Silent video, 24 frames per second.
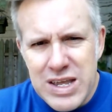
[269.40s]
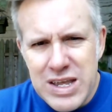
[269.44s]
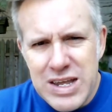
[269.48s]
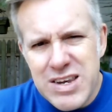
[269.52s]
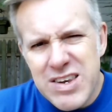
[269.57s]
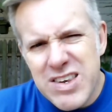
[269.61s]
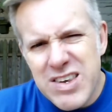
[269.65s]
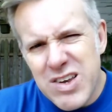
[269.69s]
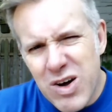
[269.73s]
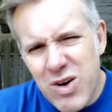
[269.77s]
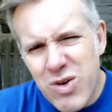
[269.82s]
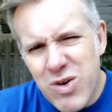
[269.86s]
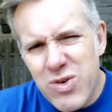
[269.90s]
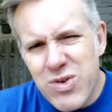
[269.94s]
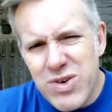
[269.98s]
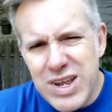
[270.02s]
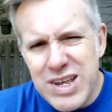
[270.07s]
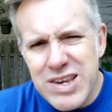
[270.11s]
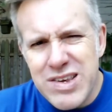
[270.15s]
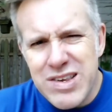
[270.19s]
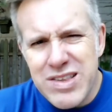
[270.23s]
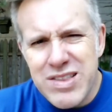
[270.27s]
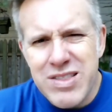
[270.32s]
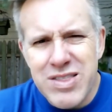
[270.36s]
is known
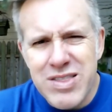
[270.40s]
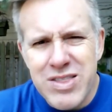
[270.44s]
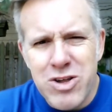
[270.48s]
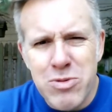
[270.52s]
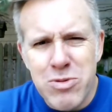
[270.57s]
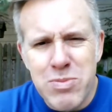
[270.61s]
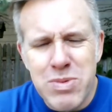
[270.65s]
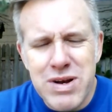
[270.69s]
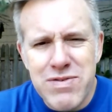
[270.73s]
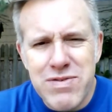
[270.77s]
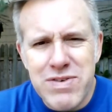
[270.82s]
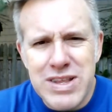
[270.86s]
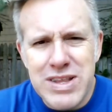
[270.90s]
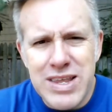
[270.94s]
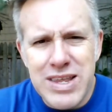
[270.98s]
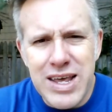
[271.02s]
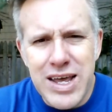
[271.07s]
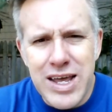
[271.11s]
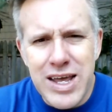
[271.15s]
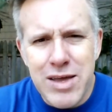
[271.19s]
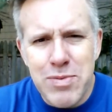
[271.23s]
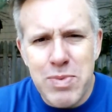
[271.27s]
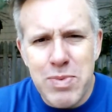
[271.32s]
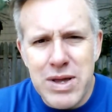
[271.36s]
as a little bit of a
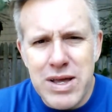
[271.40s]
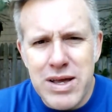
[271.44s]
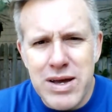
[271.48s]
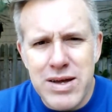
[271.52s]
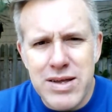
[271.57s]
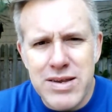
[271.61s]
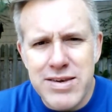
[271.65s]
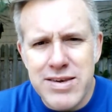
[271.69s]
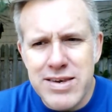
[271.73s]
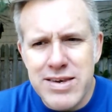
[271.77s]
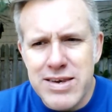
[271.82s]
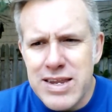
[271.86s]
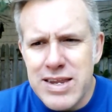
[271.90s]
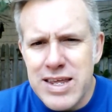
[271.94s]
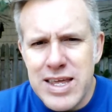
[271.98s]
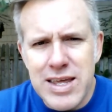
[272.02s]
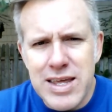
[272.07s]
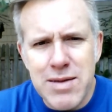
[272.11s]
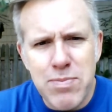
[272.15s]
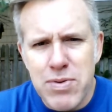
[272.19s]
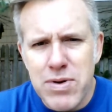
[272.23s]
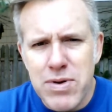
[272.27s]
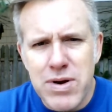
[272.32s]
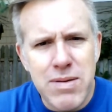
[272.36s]
dick, because
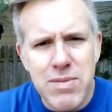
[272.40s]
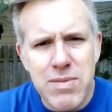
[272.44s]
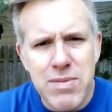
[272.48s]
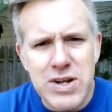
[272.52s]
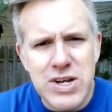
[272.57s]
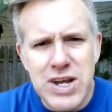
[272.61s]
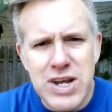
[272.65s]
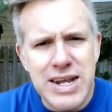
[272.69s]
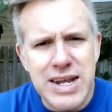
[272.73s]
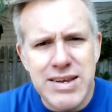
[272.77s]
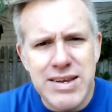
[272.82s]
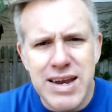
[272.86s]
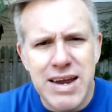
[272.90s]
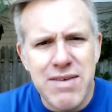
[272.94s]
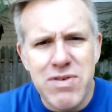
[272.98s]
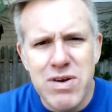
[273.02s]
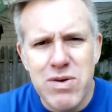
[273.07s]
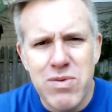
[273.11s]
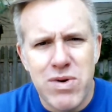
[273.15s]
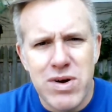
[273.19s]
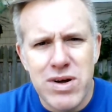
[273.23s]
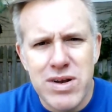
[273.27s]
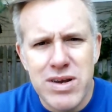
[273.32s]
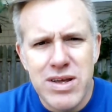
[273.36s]
he pretty much hates
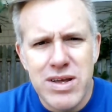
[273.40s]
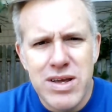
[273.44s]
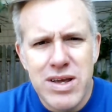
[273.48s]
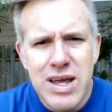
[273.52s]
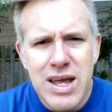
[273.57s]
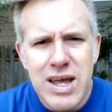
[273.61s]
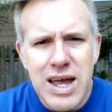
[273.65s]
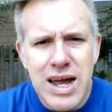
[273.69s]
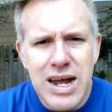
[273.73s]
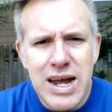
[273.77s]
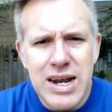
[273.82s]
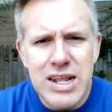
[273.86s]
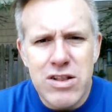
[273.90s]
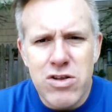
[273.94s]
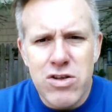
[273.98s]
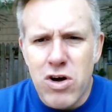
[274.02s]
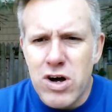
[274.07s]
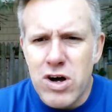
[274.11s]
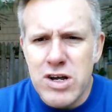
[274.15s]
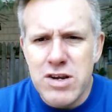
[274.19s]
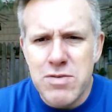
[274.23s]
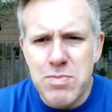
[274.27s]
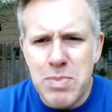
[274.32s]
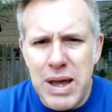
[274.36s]
everyone, and he
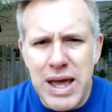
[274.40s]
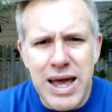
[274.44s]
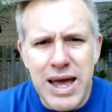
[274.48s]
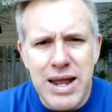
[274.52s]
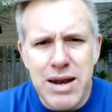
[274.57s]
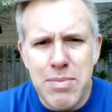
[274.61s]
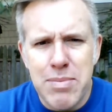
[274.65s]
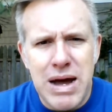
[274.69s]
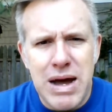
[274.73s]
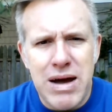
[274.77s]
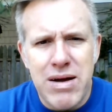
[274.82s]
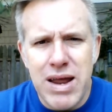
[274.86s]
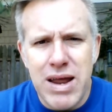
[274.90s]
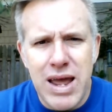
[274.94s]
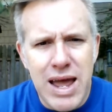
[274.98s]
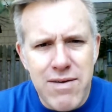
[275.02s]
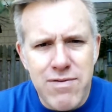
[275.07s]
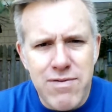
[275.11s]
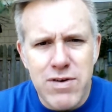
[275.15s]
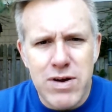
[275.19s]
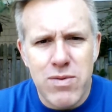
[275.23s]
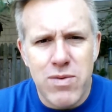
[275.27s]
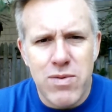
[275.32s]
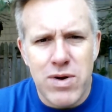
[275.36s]
talks bad about
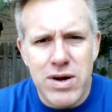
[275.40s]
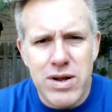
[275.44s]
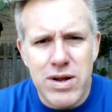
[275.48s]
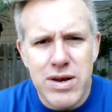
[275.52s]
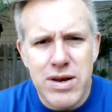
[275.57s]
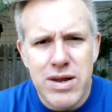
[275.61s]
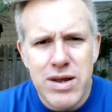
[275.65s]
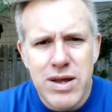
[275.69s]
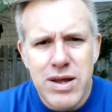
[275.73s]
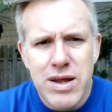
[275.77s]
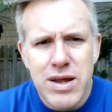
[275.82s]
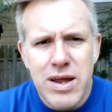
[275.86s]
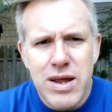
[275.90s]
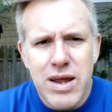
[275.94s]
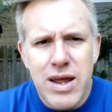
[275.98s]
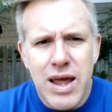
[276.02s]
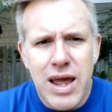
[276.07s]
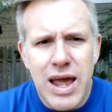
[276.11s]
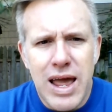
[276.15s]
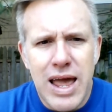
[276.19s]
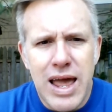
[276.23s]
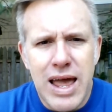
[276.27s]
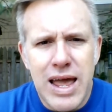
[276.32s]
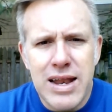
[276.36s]
everyone.
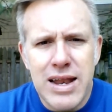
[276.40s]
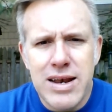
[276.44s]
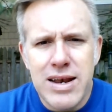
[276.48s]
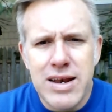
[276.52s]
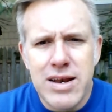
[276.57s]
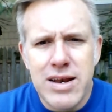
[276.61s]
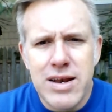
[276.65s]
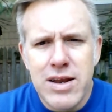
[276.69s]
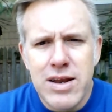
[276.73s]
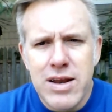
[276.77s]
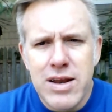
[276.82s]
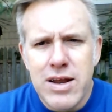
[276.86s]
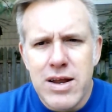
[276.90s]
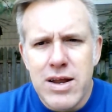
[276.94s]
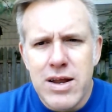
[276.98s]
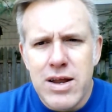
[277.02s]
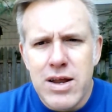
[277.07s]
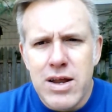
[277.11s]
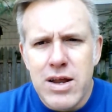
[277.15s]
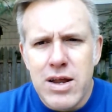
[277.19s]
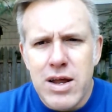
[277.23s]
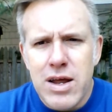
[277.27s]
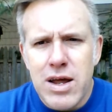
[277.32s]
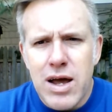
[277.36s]
And
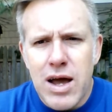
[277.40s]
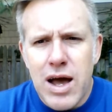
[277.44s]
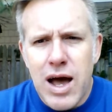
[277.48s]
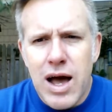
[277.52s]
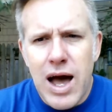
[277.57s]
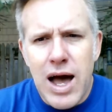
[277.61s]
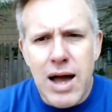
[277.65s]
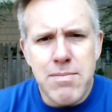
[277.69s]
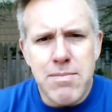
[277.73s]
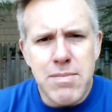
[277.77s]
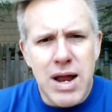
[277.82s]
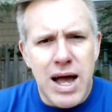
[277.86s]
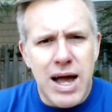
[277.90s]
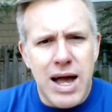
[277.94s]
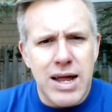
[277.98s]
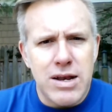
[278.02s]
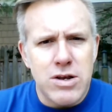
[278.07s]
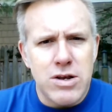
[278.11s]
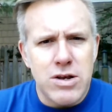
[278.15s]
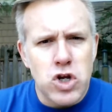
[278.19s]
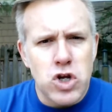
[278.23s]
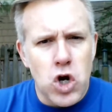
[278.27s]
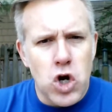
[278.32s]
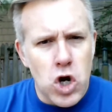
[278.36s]
I'm
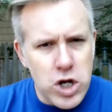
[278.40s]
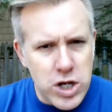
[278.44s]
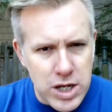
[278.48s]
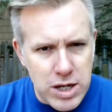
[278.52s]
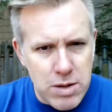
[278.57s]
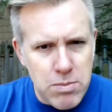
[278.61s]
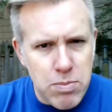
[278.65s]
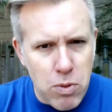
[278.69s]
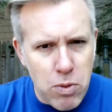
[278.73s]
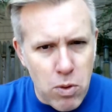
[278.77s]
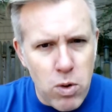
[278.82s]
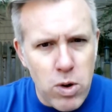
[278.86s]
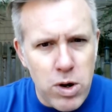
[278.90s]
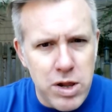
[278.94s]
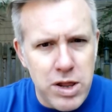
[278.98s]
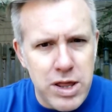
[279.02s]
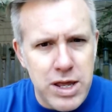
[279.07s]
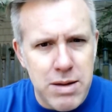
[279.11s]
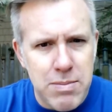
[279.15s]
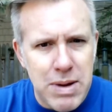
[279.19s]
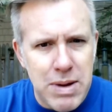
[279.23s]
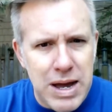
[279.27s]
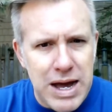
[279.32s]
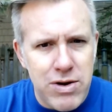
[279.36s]
not talking
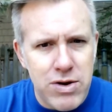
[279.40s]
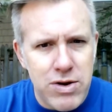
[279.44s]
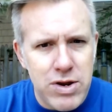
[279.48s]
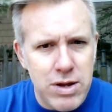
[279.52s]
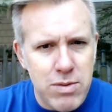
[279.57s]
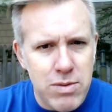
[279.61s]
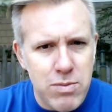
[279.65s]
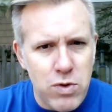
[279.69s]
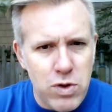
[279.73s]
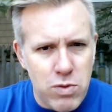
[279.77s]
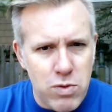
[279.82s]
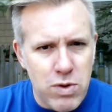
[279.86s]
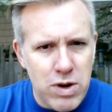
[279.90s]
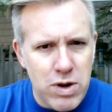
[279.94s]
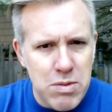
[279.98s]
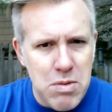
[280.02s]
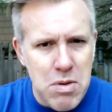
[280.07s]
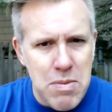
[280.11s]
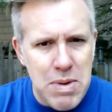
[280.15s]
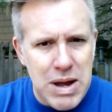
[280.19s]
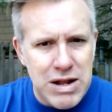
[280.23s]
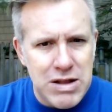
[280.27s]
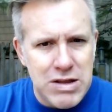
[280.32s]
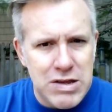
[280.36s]
poorly about him with what
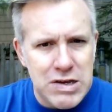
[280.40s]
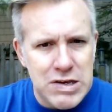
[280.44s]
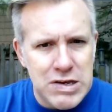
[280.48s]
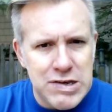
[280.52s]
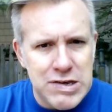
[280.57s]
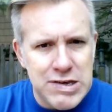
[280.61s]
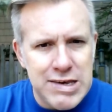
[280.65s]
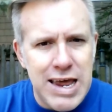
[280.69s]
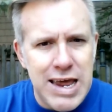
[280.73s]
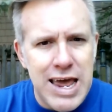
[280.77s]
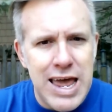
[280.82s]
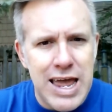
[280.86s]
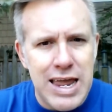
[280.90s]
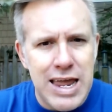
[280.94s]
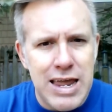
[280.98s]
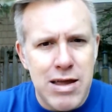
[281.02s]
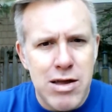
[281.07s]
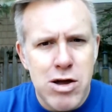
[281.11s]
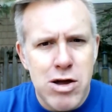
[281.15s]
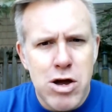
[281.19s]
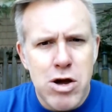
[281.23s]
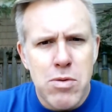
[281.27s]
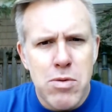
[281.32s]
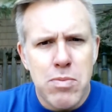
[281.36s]
I'm about to
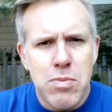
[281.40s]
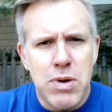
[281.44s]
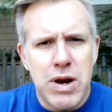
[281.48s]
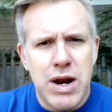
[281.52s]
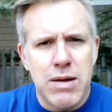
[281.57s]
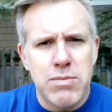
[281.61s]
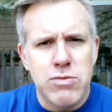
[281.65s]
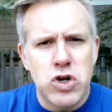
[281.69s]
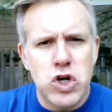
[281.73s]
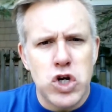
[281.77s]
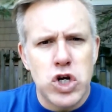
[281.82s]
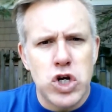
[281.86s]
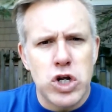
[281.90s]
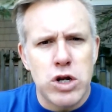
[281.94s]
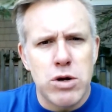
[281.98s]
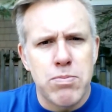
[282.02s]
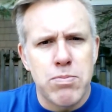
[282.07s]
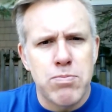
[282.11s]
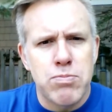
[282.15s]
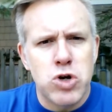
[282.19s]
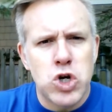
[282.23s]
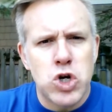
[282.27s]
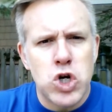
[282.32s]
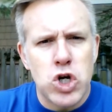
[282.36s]
say, but I'm just
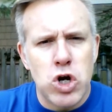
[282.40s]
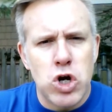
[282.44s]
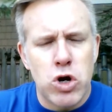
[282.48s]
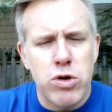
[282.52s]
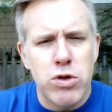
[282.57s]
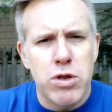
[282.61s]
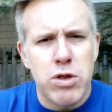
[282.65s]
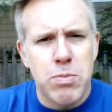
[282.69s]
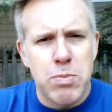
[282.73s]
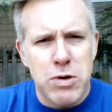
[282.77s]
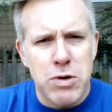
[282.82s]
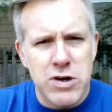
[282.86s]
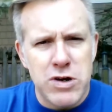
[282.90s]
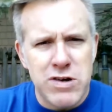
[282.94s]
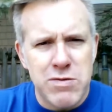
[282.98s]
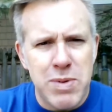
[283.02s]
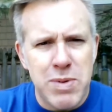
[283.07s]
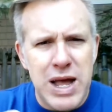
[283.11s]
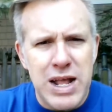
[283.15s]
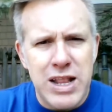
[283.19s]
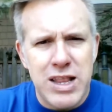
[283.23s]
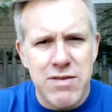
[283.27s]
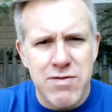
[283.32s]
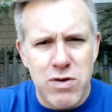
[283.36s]
going to show you the
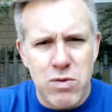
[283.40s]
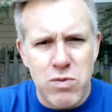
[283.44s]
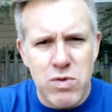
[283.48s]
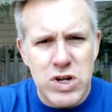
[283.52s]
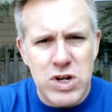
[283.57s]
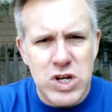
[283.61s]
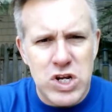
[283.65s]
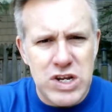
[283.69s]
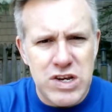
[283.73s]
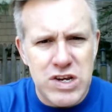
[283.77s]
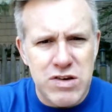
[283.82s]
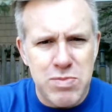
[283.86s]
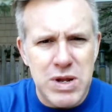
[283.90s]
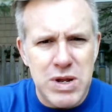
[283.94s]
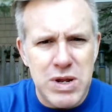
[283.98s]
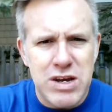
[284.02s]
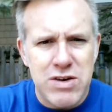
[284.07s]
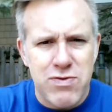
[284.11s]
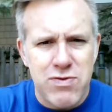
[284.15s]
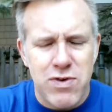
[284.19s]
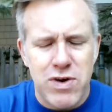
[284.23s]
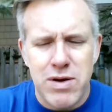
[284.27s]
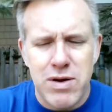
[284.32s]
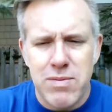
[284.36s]
perspective in which he
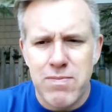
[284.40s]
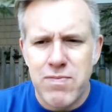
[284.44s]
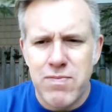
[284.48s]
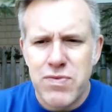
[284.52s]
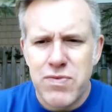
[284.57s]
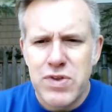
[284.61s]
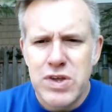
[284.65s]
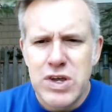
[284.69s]
speaks from.